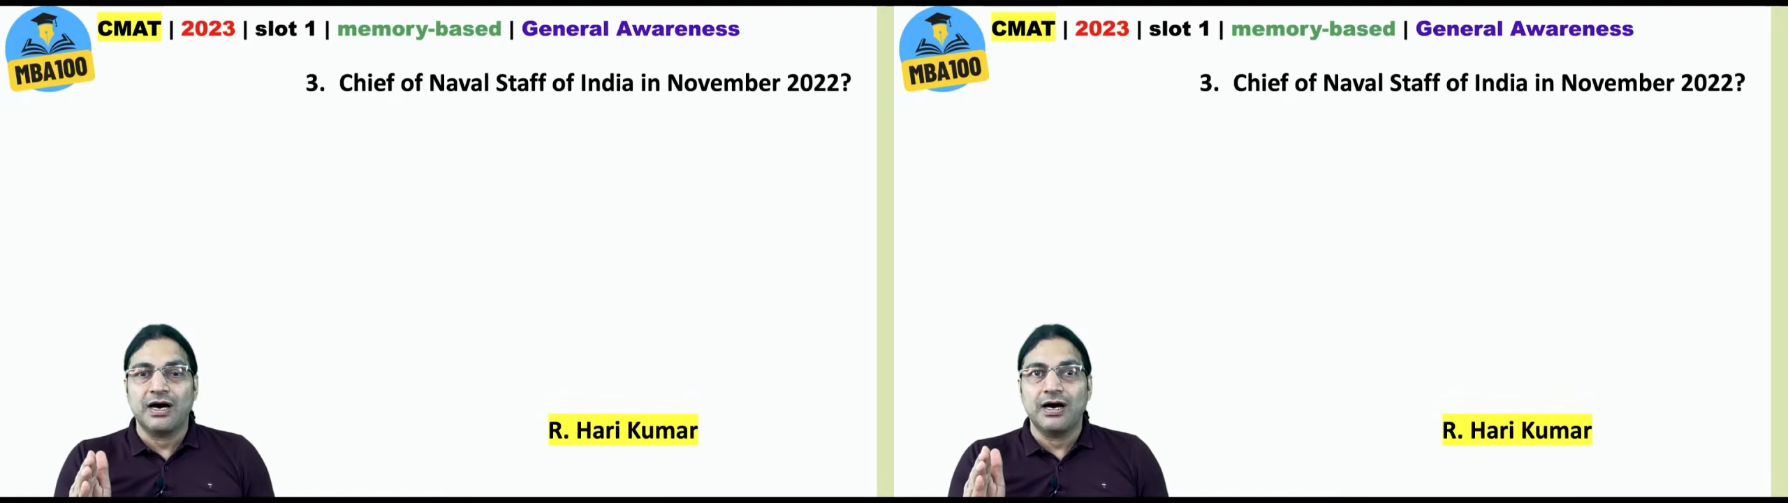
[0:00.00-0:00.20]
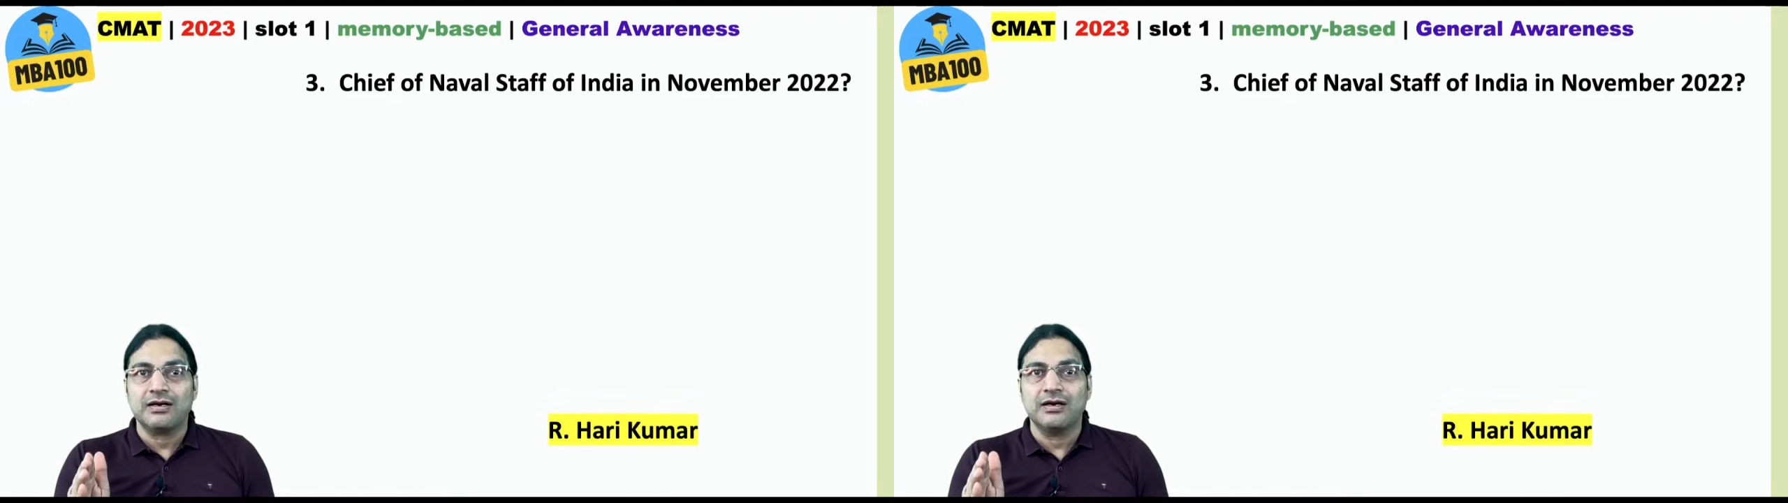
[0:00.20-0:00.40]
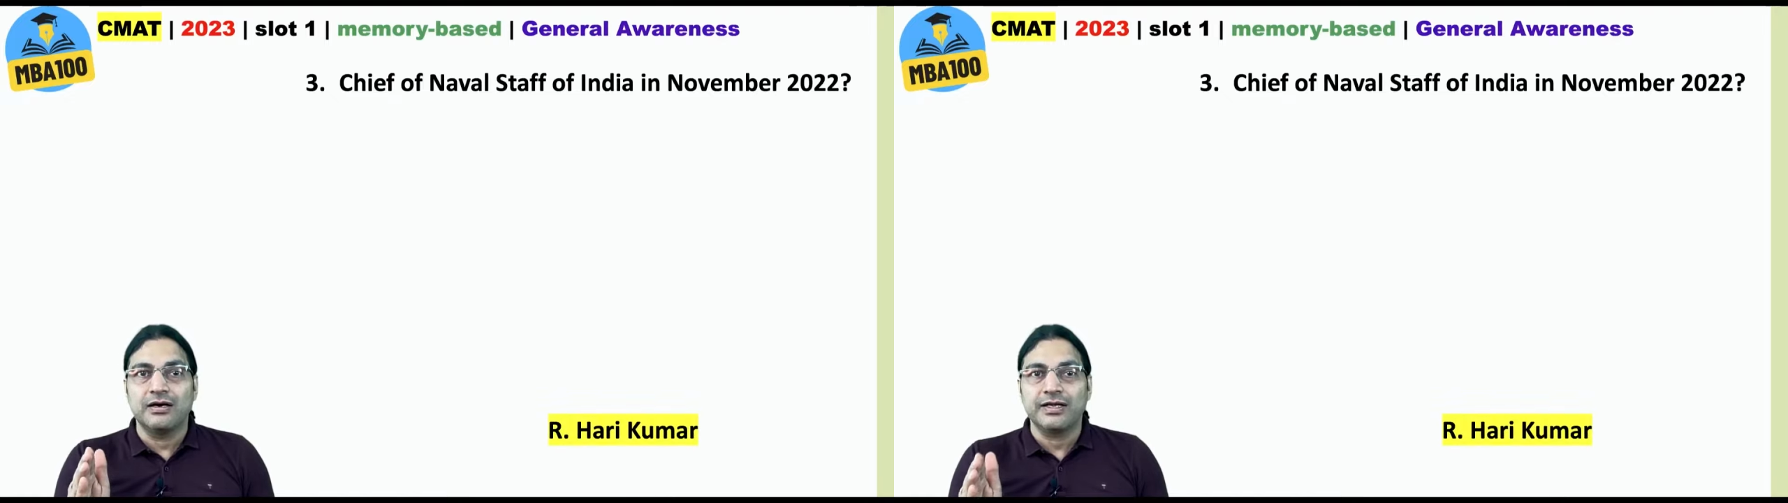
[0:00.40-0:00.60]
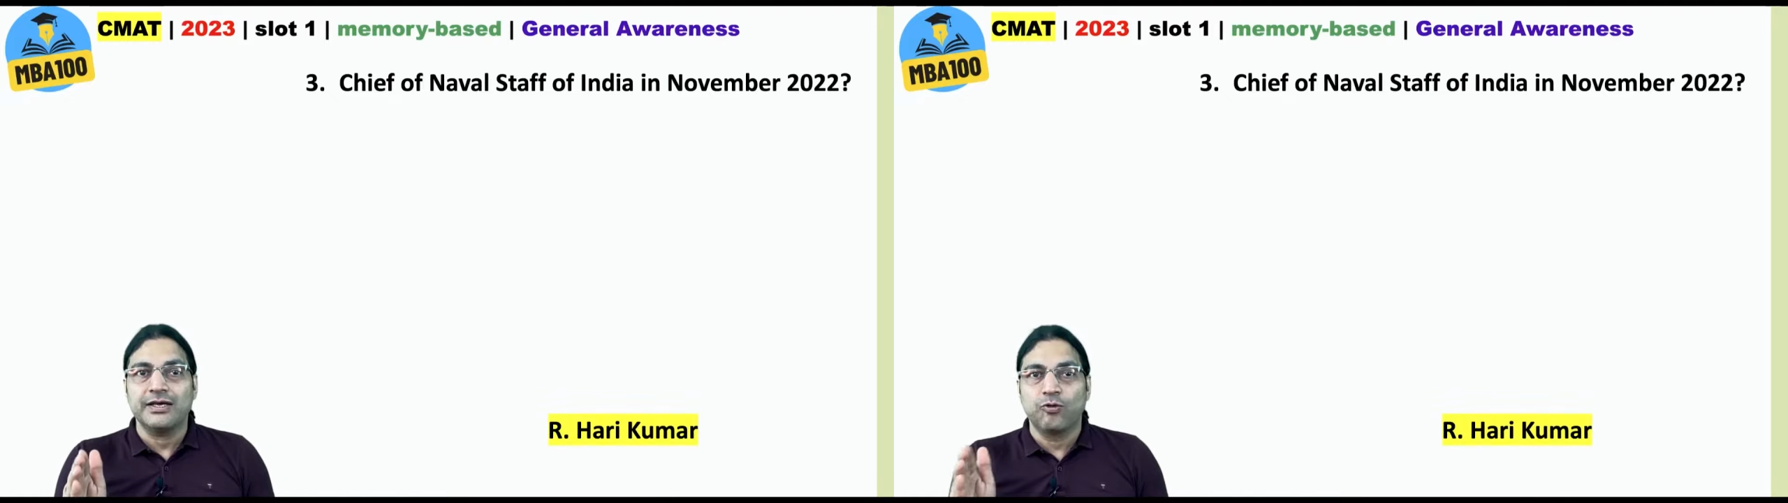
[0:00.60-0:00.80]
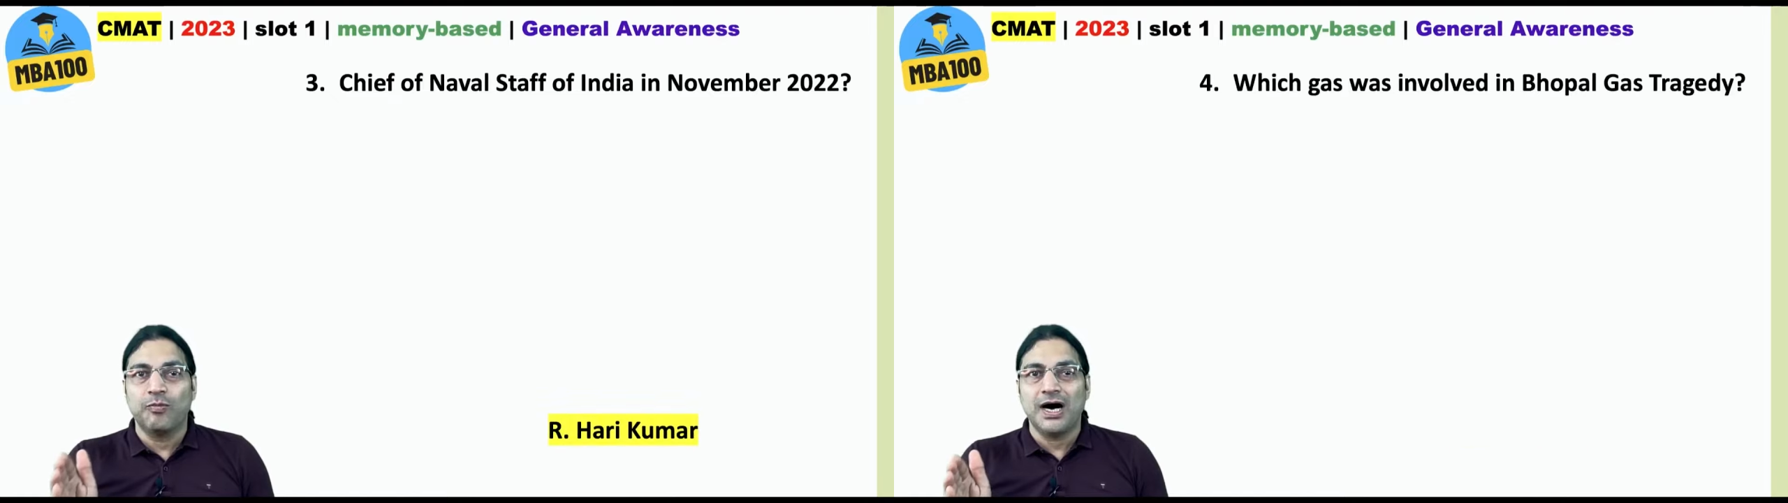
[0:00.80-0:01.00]
R.
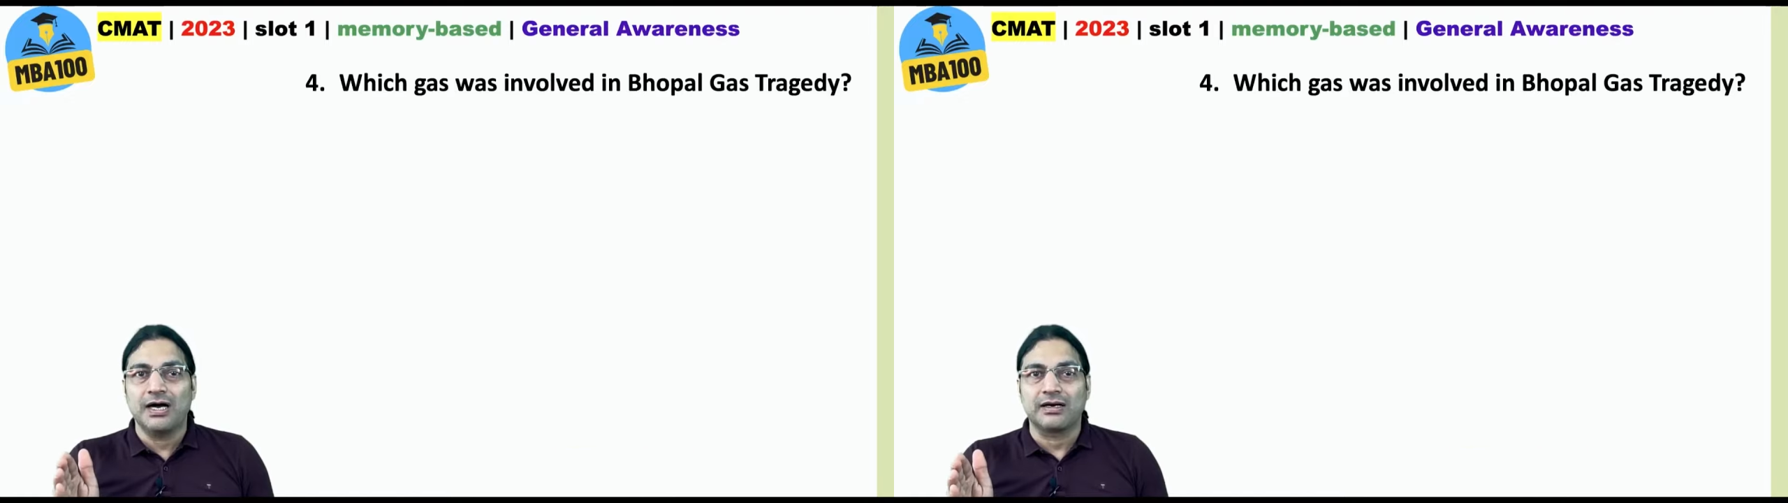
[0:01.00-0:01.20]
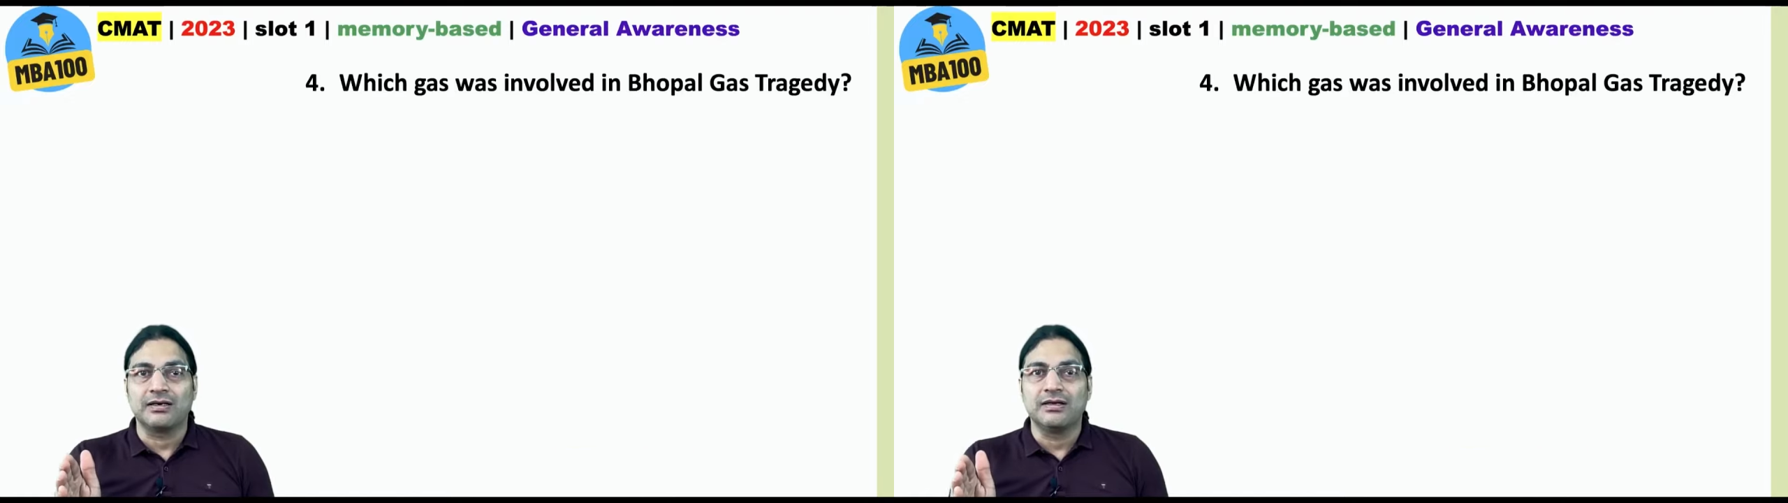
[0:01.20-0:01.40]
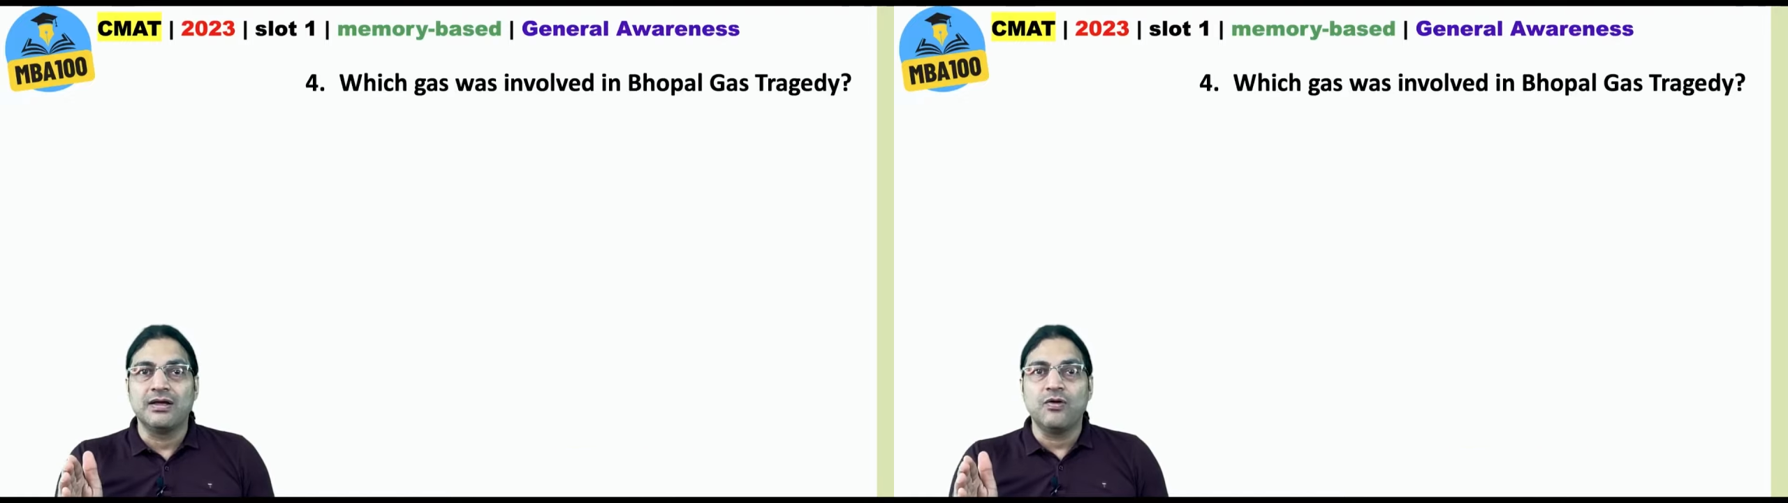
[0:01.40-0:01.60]
Hari Kumar.